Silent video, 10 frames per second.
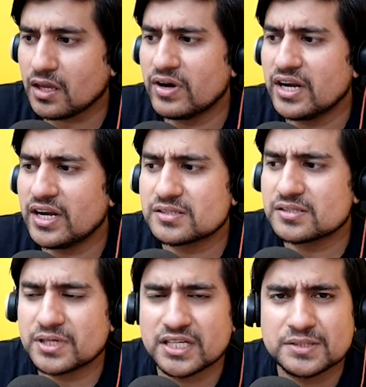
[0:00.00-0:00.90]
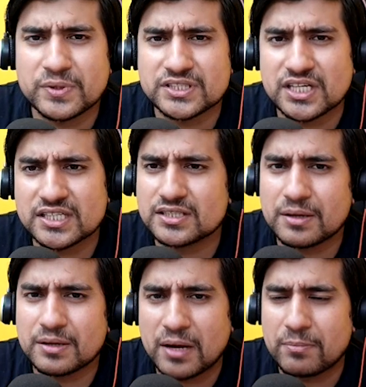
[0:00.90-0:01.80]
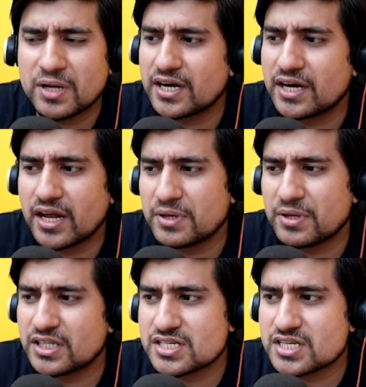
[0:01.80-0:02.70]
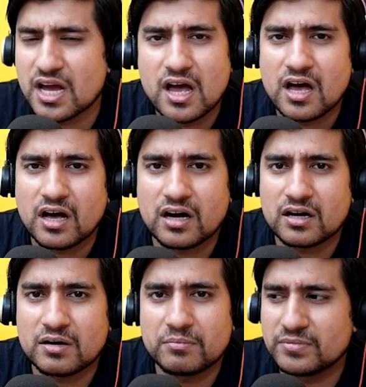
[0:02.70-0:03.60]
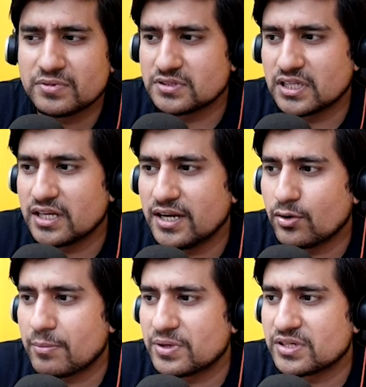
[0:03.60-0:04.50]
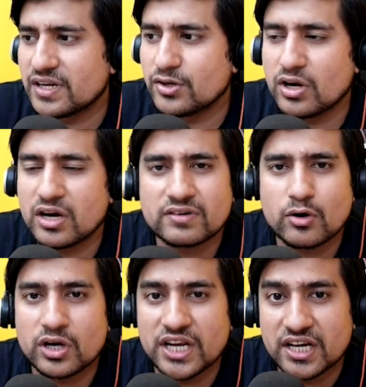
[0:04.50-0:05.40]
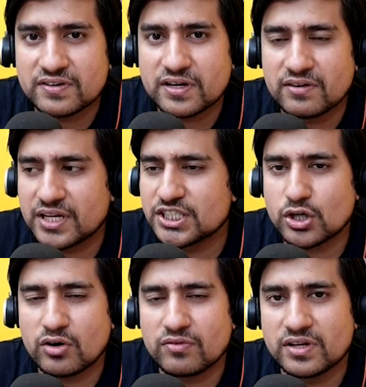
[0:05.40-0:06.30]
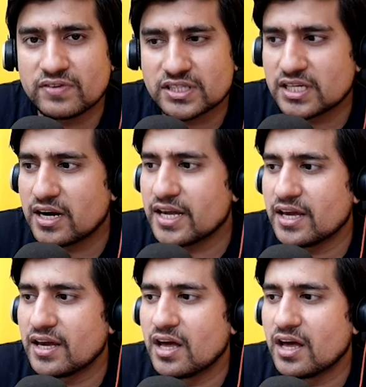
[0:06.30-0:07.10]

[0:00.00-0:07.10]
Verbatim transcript: When test test budget is if duplicated, I mean this is uh, generally not happens when you have oh, enough coverage of the functionality.